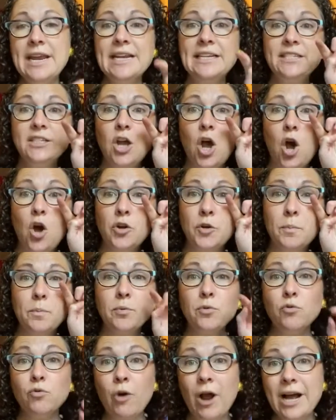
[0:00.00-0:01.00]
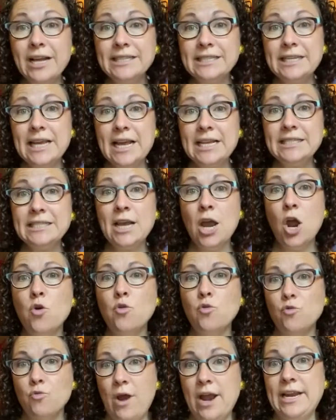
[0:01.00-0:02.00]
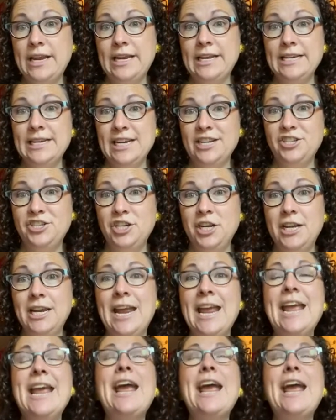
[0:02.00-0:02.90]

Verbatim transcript: it's called process recognition.